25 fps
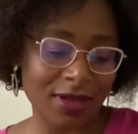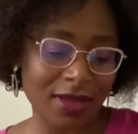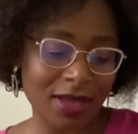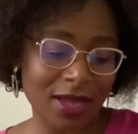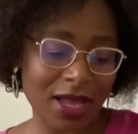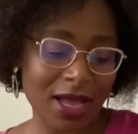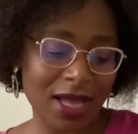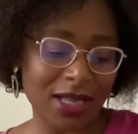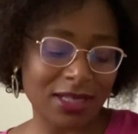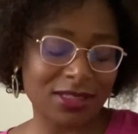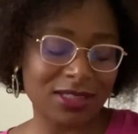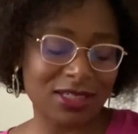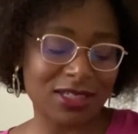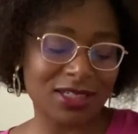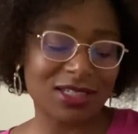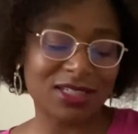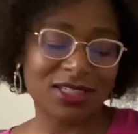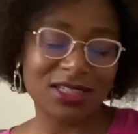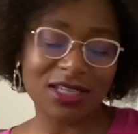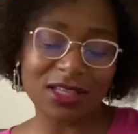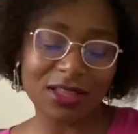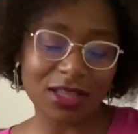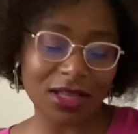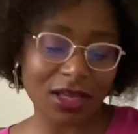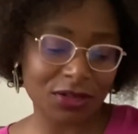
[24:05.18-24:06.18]
and to
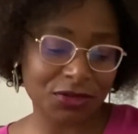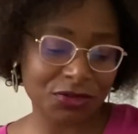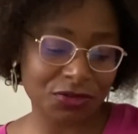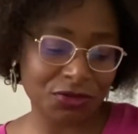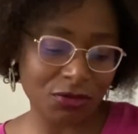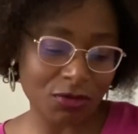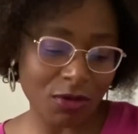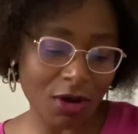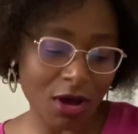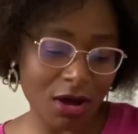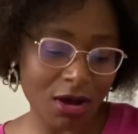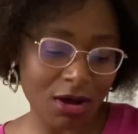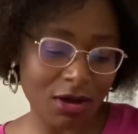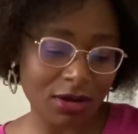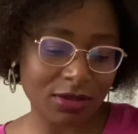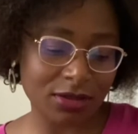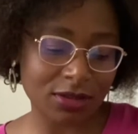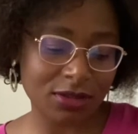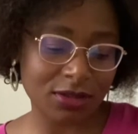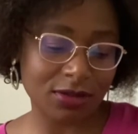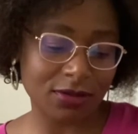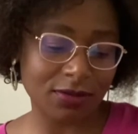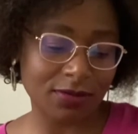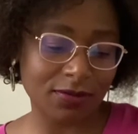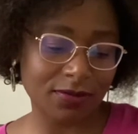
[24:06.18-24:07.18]
see their true heart.
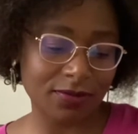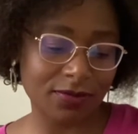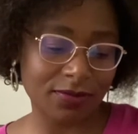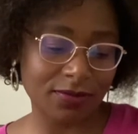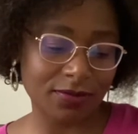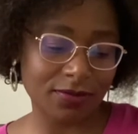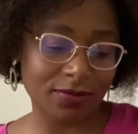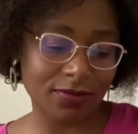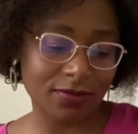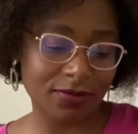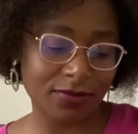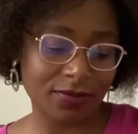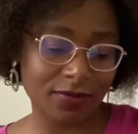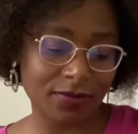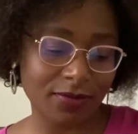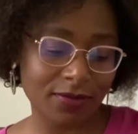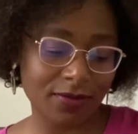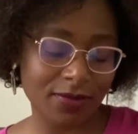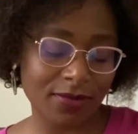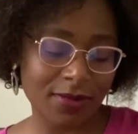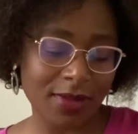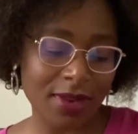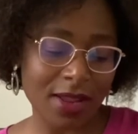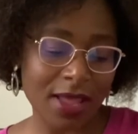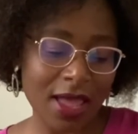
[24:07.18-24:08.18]

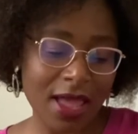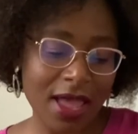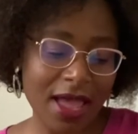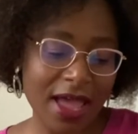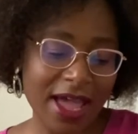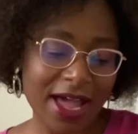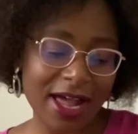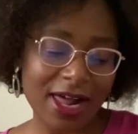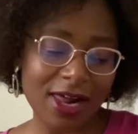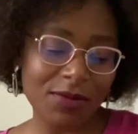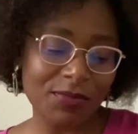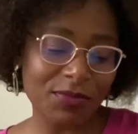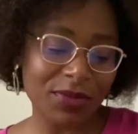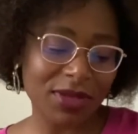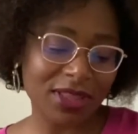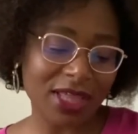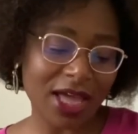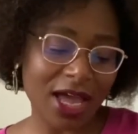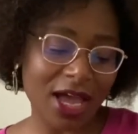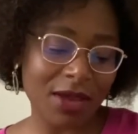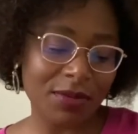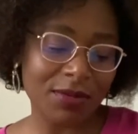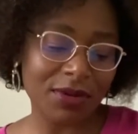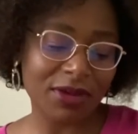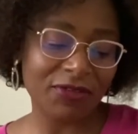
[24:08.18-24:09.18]
Help me that
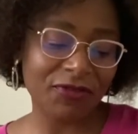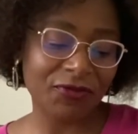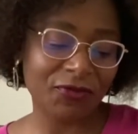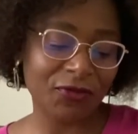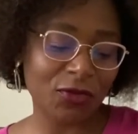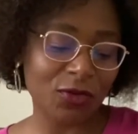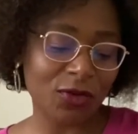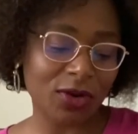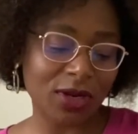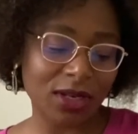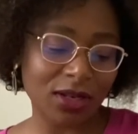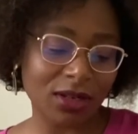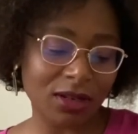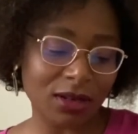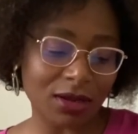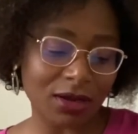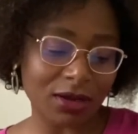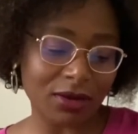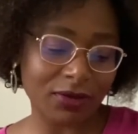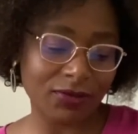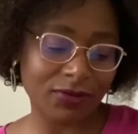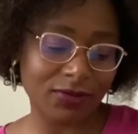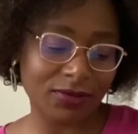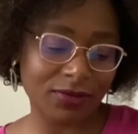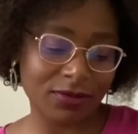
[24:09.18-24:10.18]
I may fall in
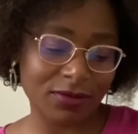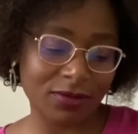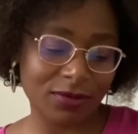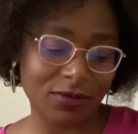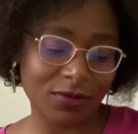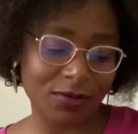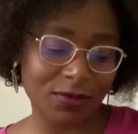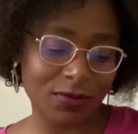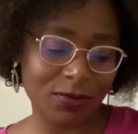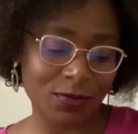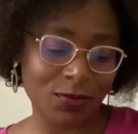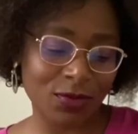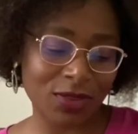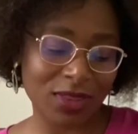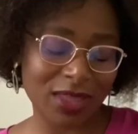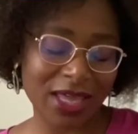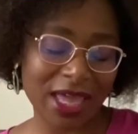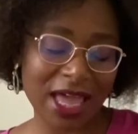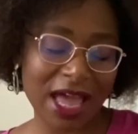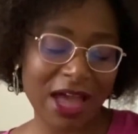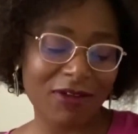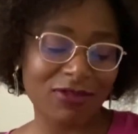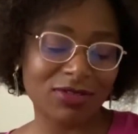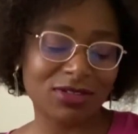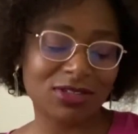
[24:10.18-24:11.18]
love with the
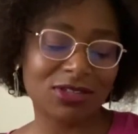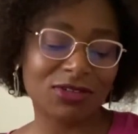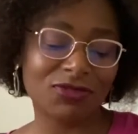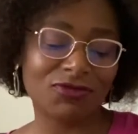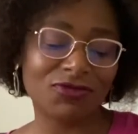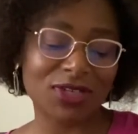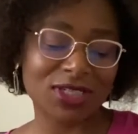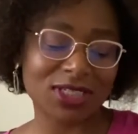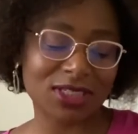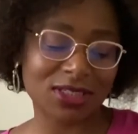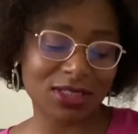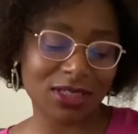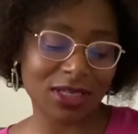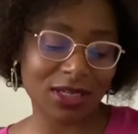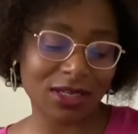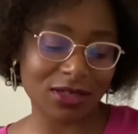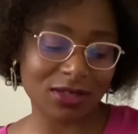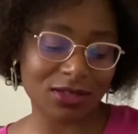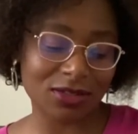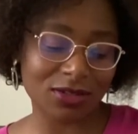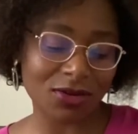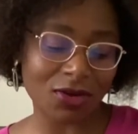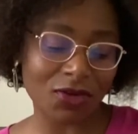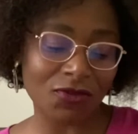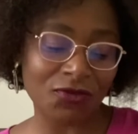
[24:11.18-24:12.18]

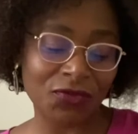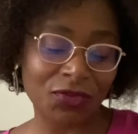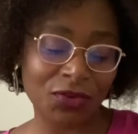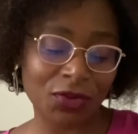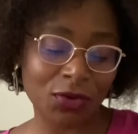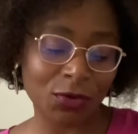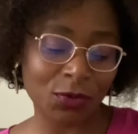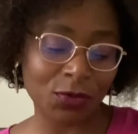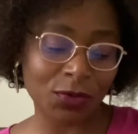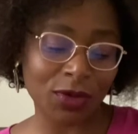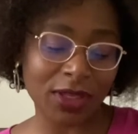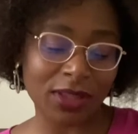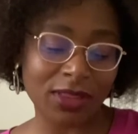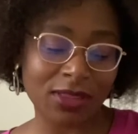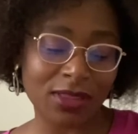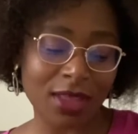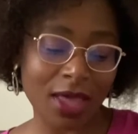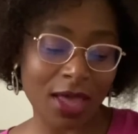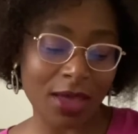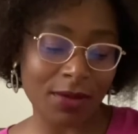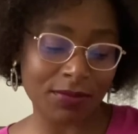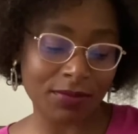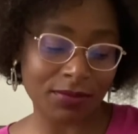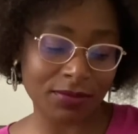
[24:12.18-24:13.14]
characteristics of you in them,